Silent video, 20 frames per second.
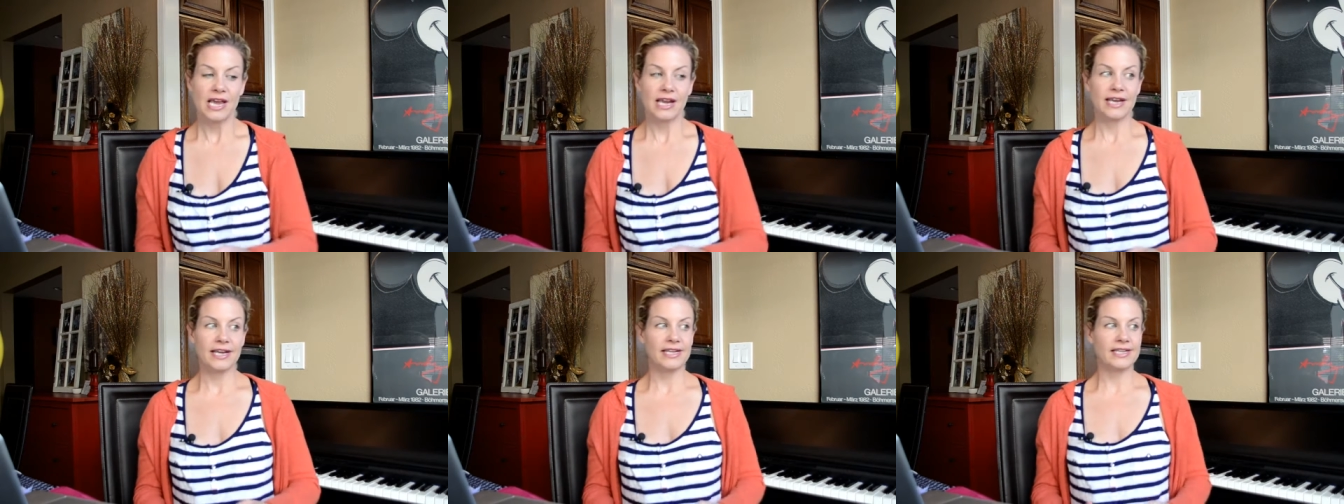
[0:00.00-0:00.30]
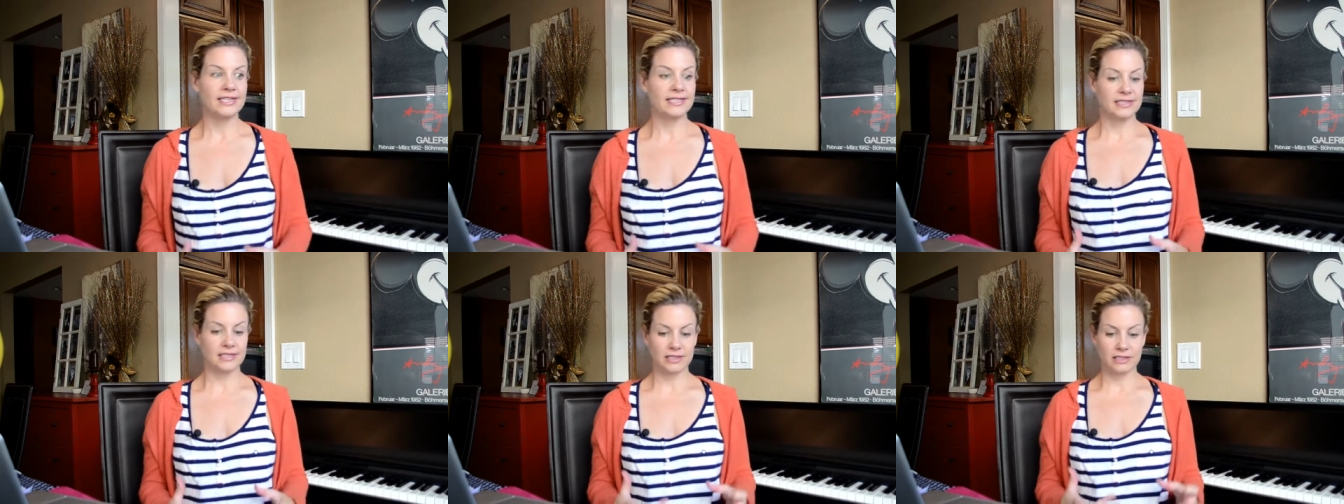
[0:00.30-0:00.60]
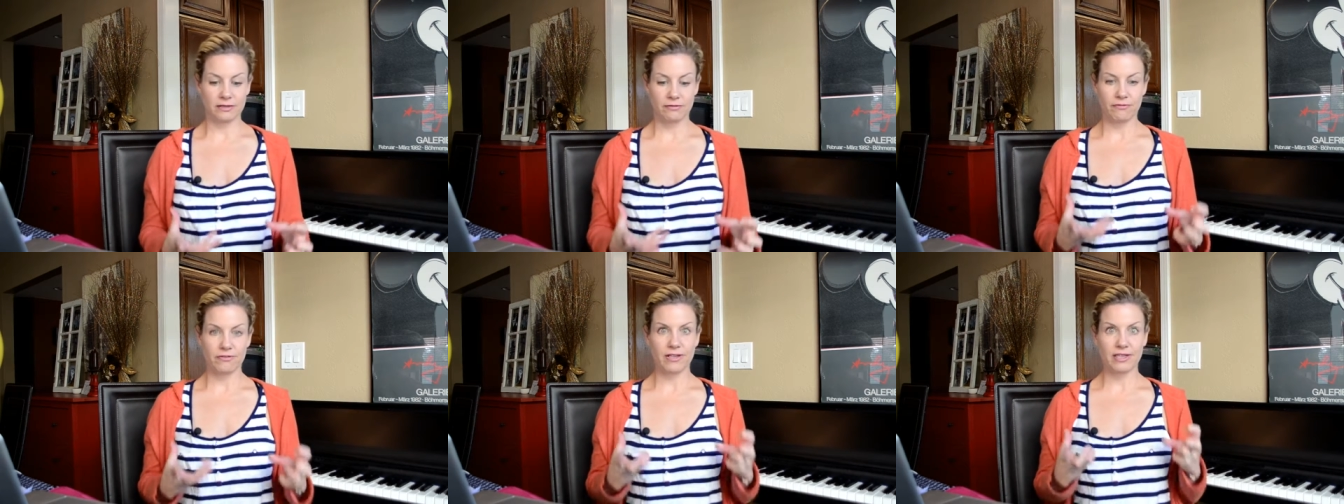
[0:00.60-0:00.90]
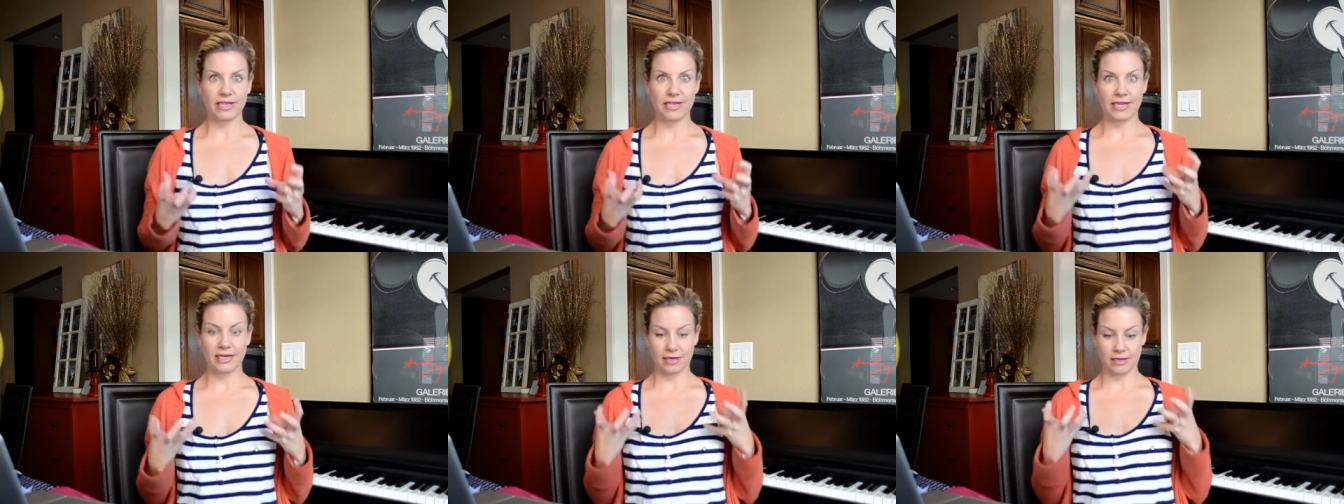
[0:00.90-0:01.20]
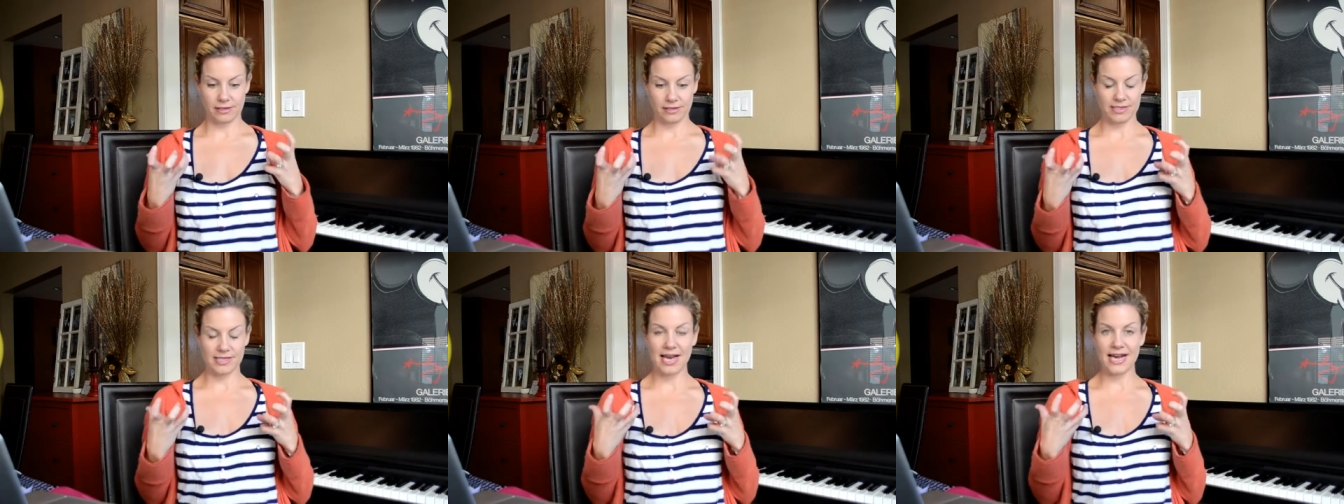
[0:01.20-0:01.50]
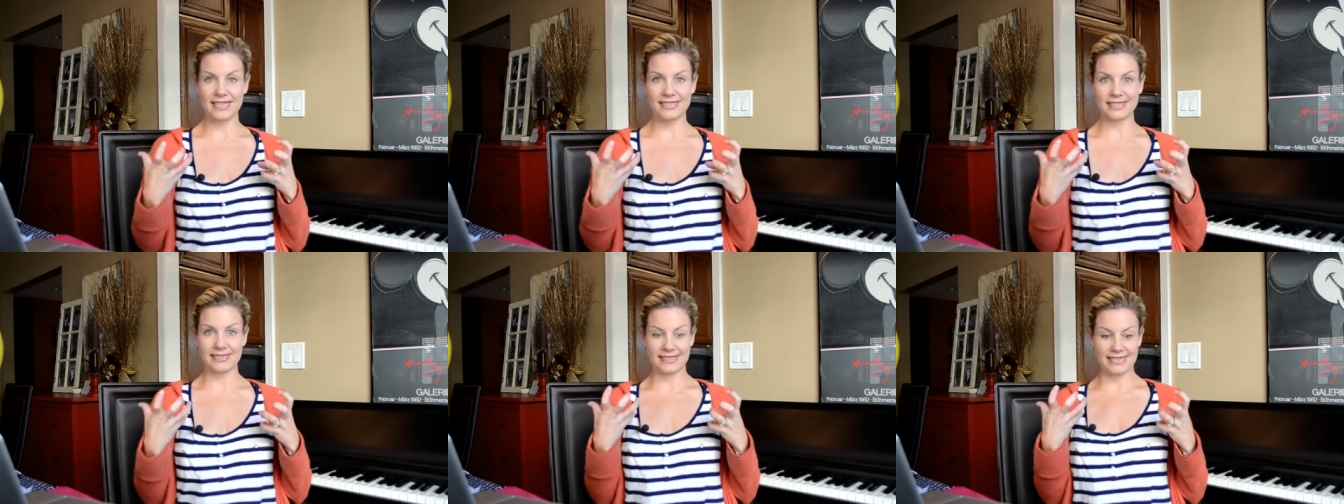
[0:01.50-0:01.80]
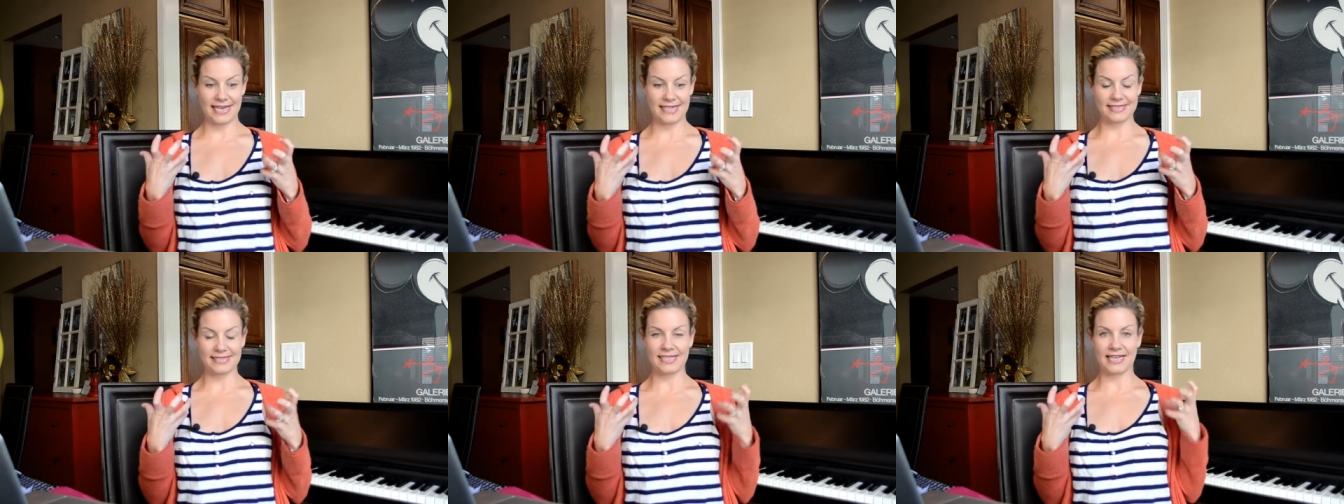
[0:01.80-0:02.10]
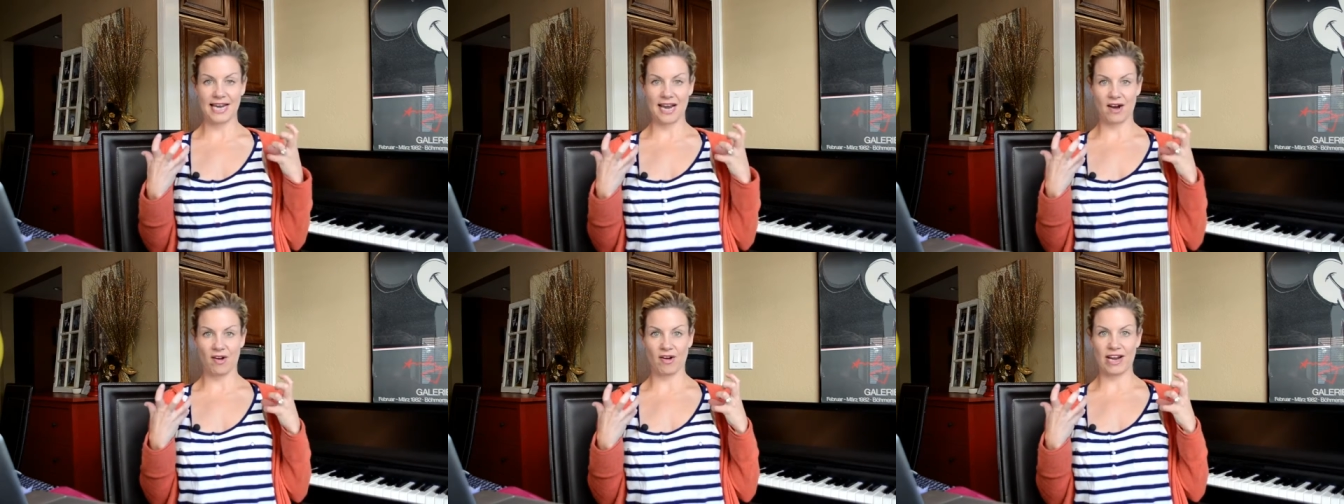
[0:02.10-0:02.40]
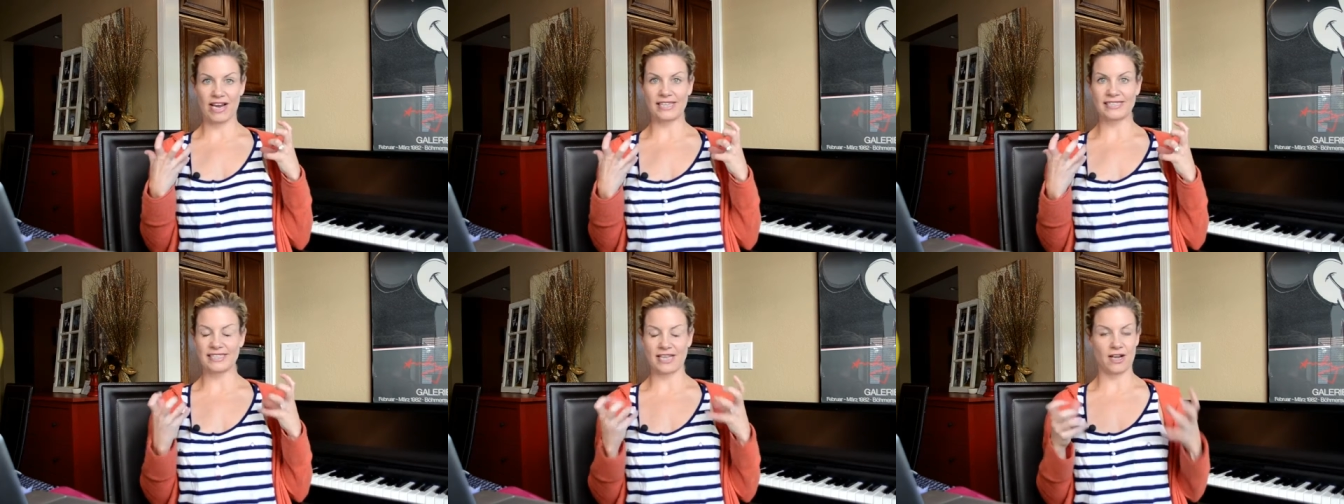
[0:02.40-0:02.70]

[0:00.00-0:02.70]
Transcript: is feeling tense in areas